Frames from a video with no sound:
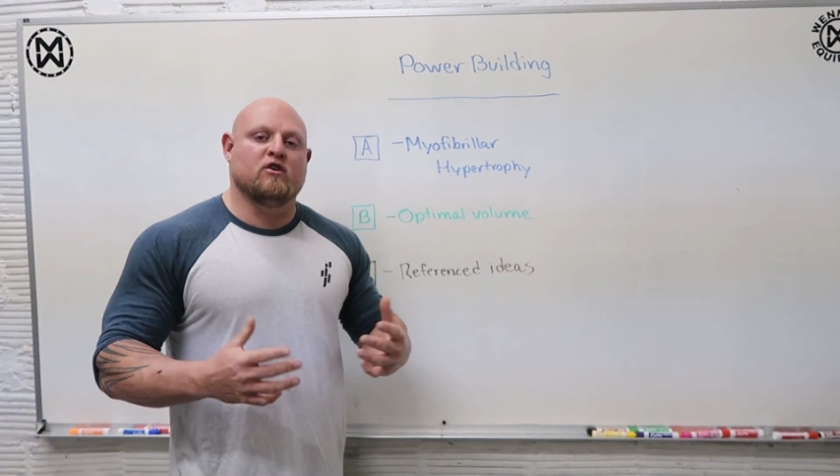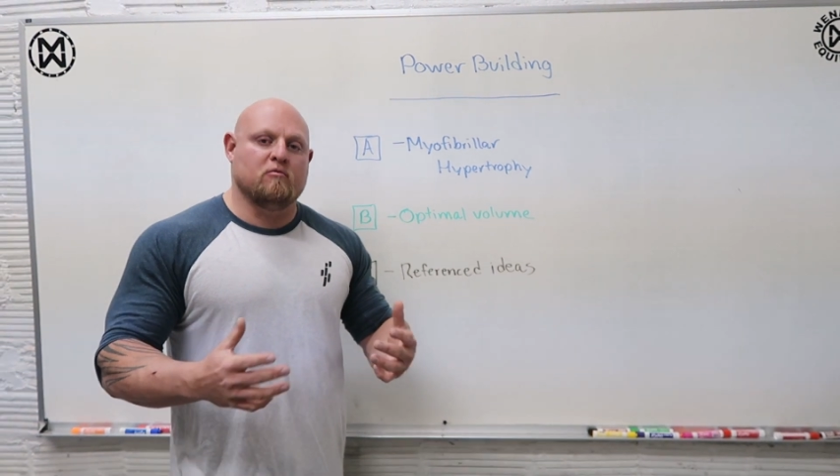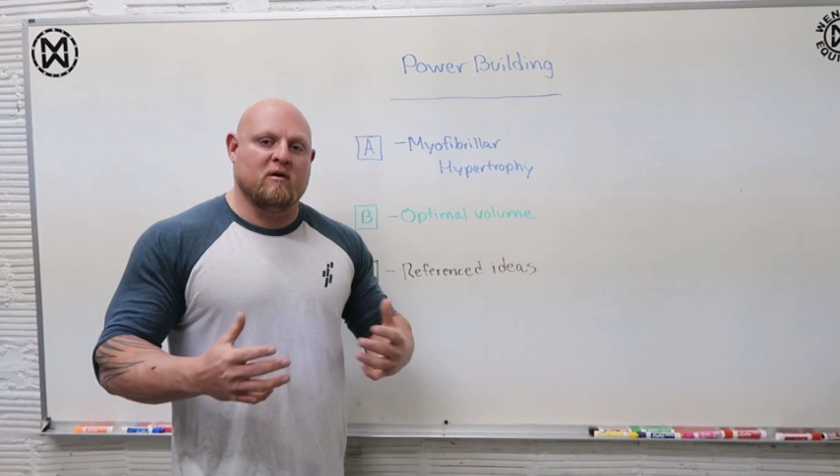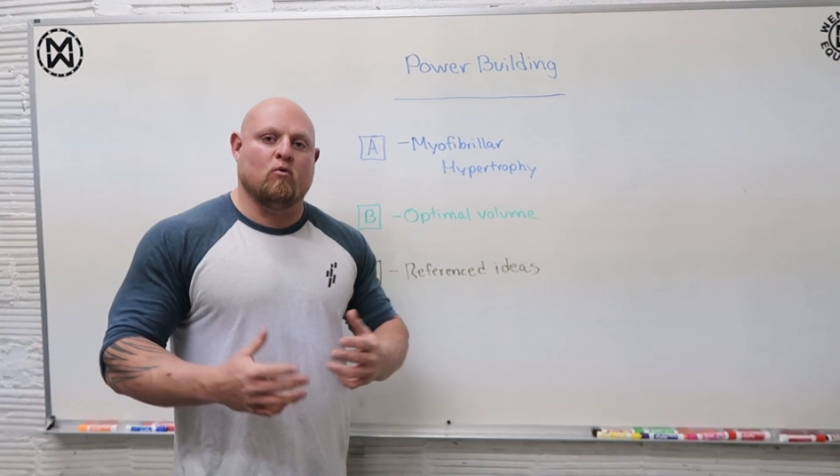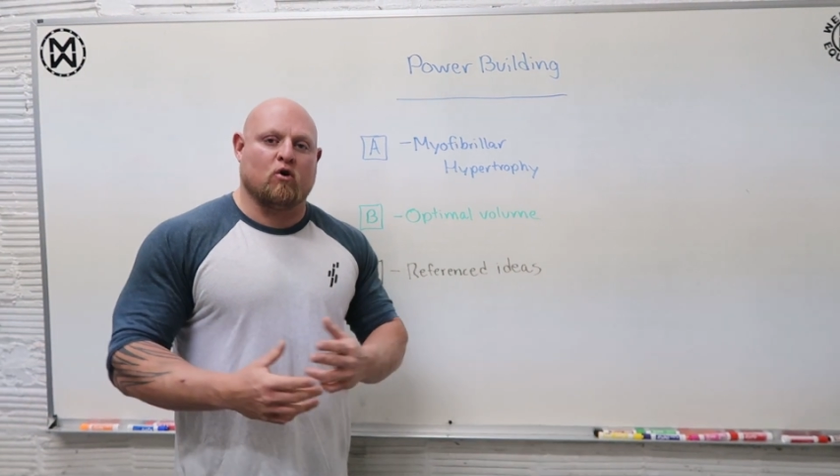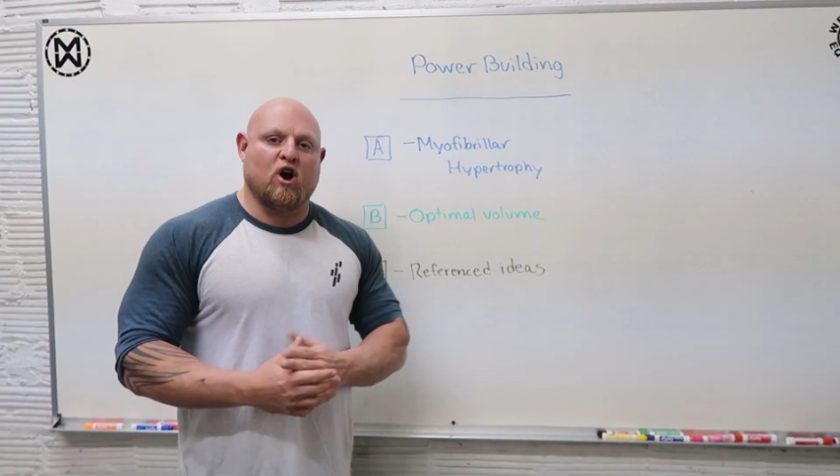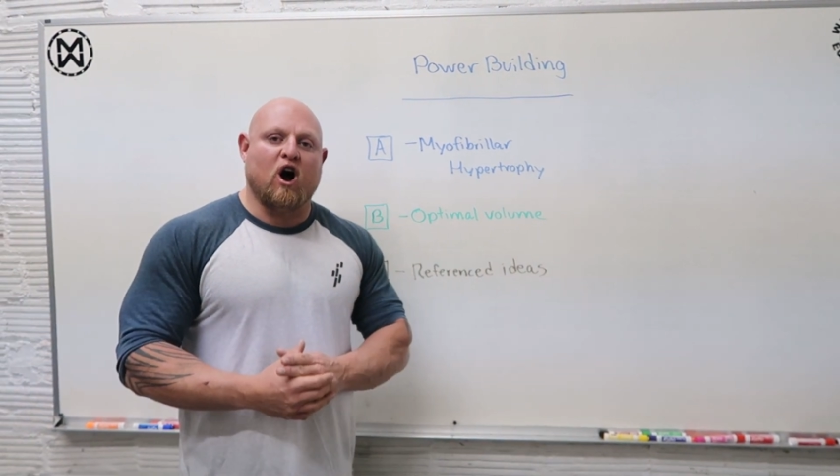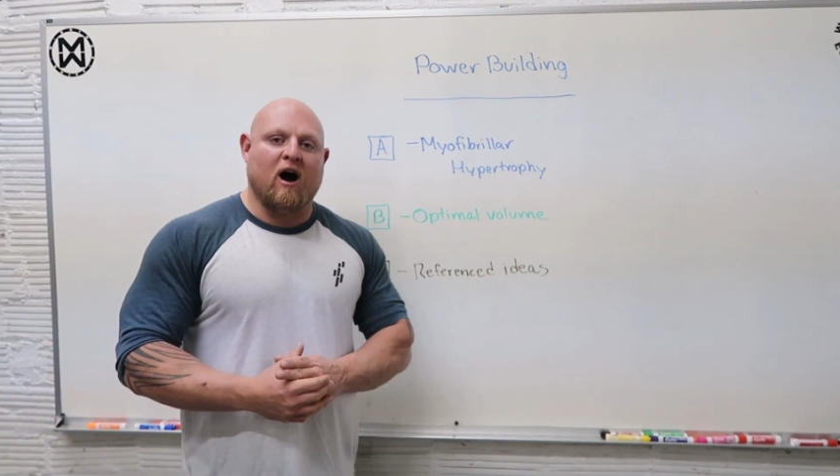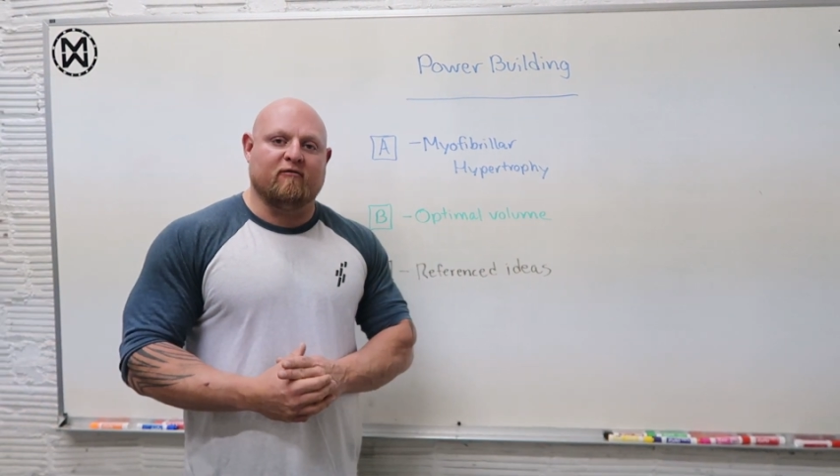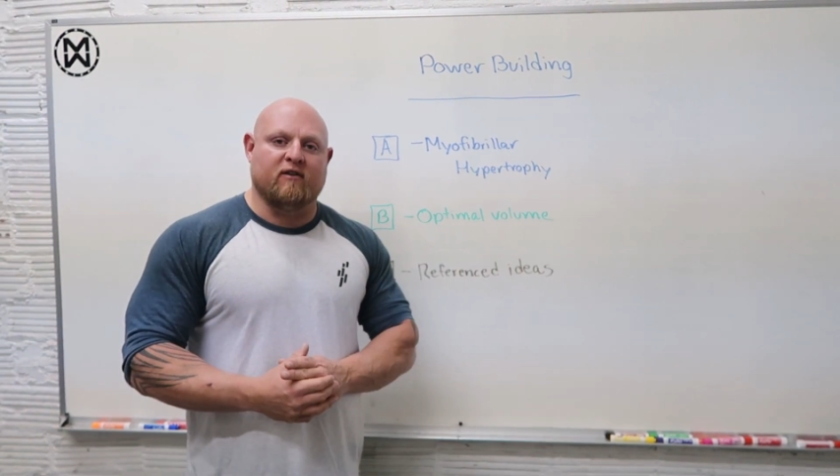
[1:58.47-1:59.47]
little bit more
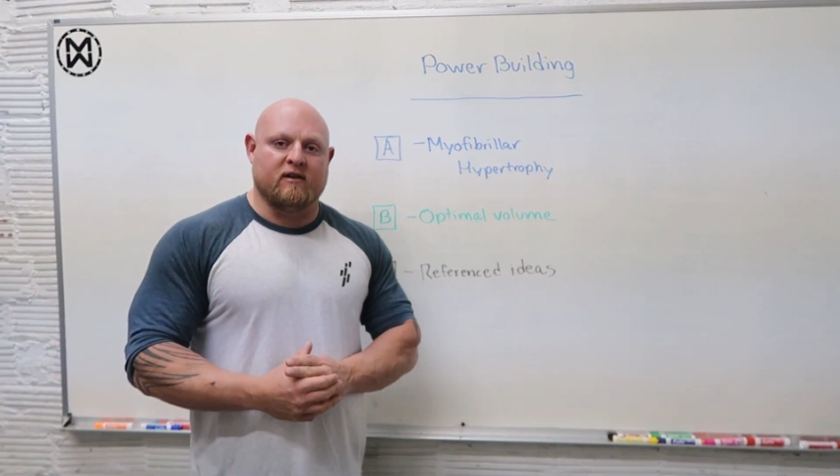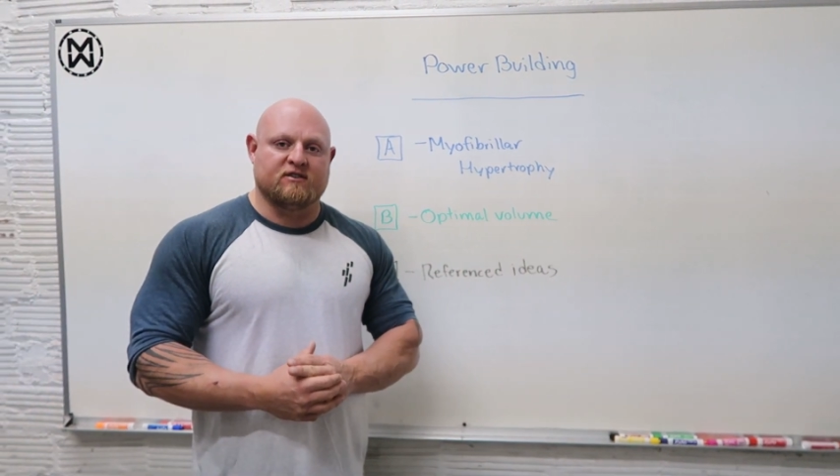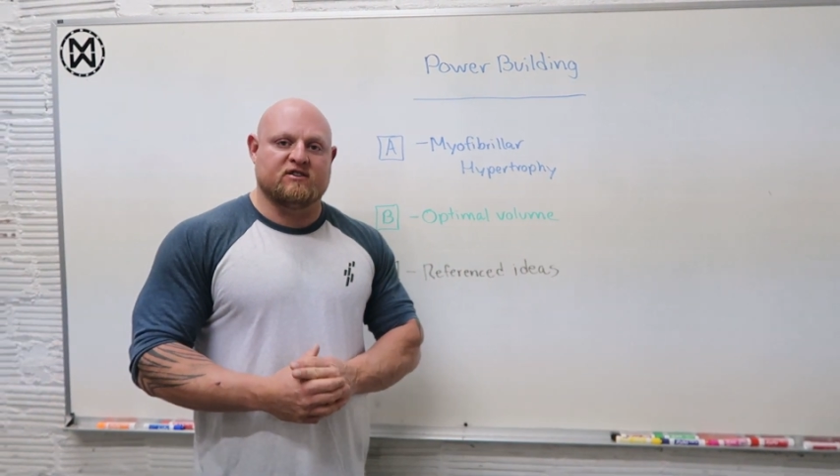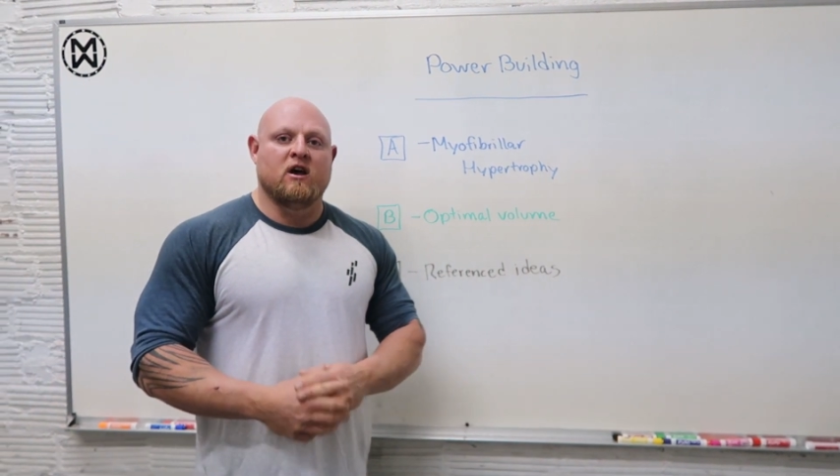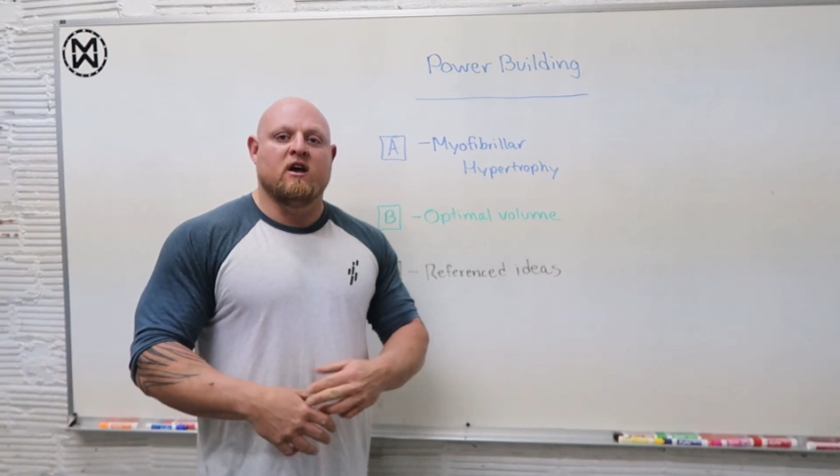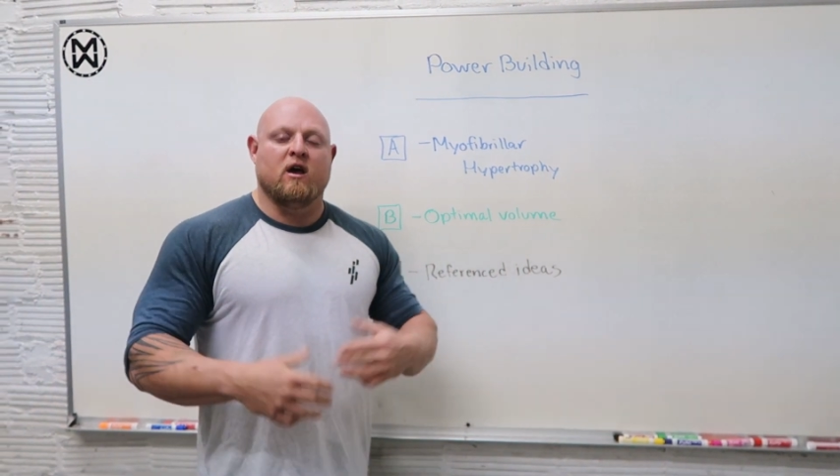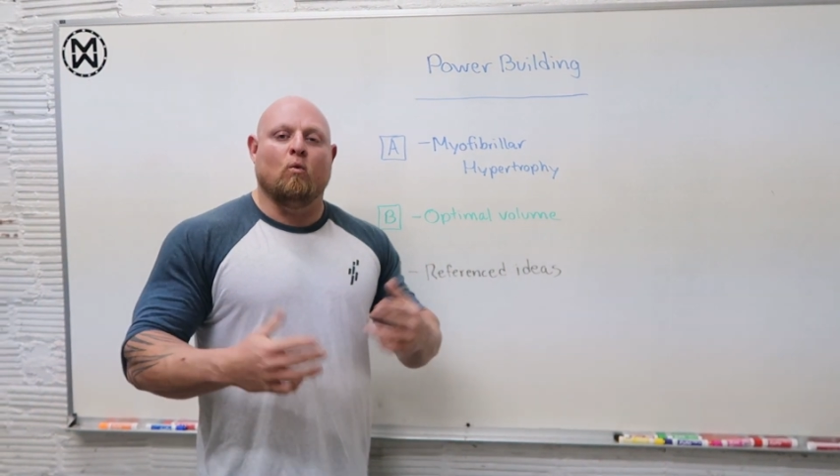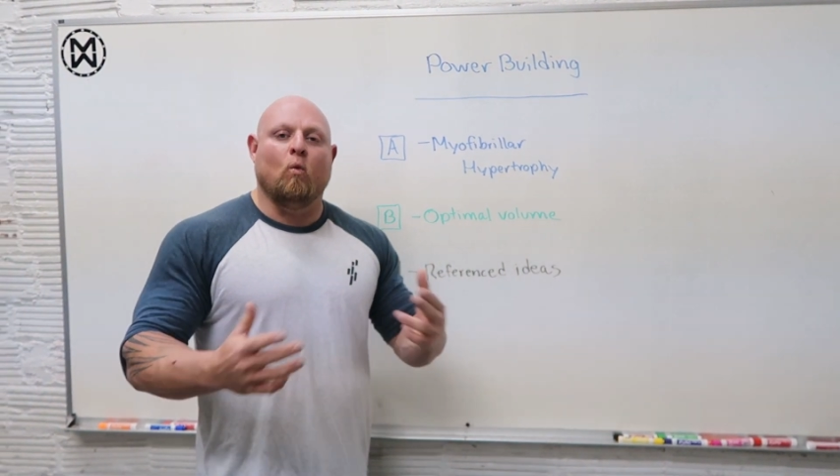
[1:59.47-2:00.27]
confidence in